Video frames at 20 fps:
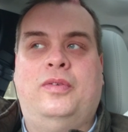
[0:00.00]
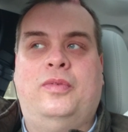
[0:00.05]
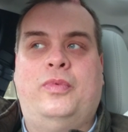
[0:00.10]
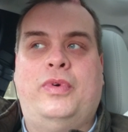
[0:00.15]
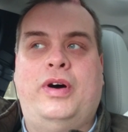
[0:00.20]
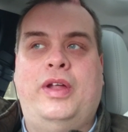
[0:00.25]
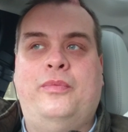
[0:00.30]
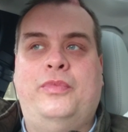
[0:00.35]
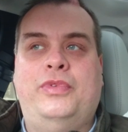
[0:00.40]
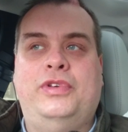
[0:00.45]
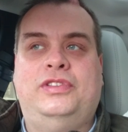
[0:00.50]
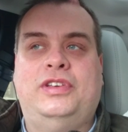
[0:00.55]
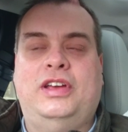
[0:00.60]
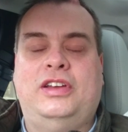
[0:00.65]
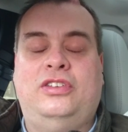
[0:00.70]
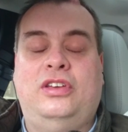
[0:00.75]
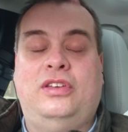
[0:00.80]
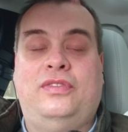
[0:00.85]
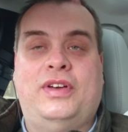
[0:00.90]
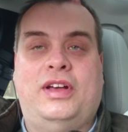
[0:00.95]
one was a
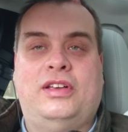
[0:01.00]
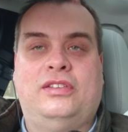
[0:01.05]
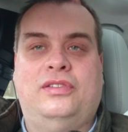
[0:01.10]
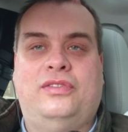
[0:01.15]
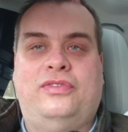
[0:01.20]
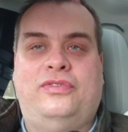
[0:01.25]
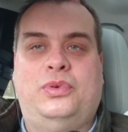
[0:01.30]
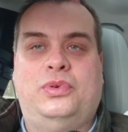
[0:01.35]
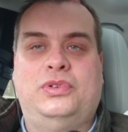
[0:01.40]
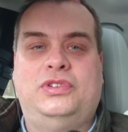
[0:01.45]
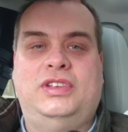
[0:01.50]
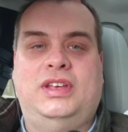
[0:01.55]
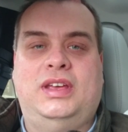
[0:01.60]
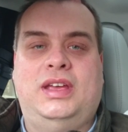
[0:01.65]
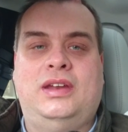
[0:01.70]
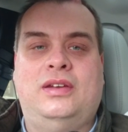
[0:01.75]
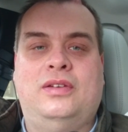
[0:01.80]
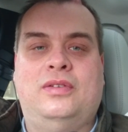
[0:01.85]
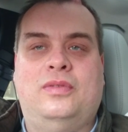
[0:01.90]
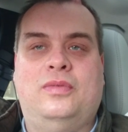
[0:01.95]

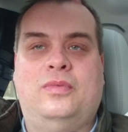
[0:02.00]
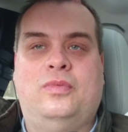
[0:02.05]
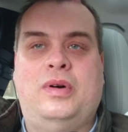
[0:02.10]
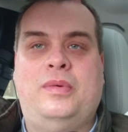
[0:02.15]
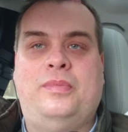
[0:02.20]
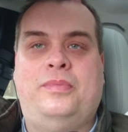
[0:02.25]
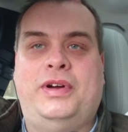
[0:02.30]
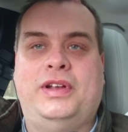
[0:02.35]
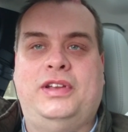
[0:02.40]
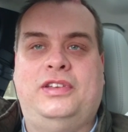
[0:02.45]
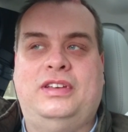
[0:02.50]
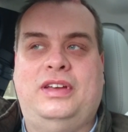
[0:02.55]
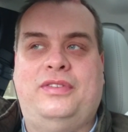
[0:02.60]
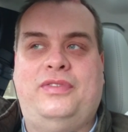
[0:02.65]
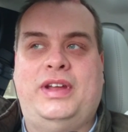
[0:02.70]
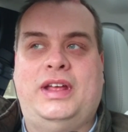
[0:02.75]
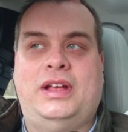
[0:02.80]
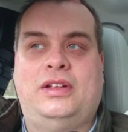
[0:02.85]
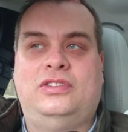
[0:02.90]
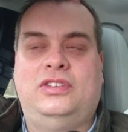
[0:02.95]
2014
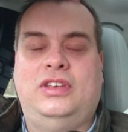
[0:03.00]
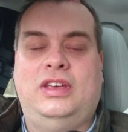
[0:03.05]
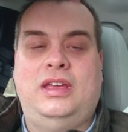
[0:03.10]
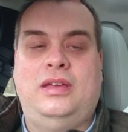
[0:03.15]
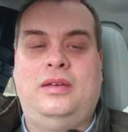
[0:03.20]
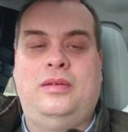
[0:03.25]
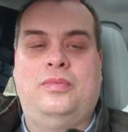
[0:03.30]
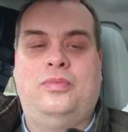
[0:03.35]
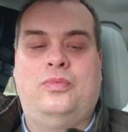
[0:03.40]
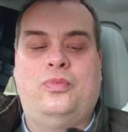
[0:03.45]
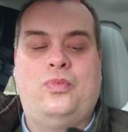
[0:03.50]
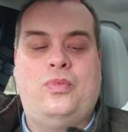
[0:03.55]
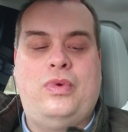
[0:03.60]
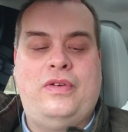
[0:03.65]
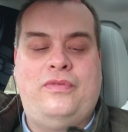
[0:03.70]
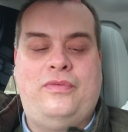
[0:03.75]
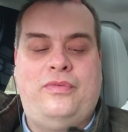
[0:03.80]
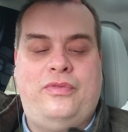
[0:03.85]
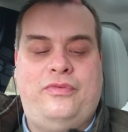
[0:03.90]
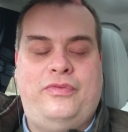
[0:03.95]
1.7 LT
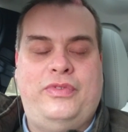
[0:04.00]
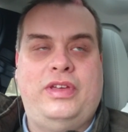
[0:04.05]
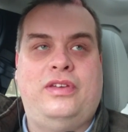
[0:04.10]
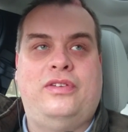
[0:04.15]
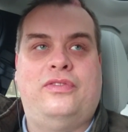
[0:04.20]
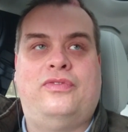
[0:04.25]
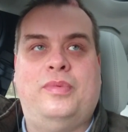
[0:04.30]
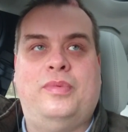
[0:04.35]
with the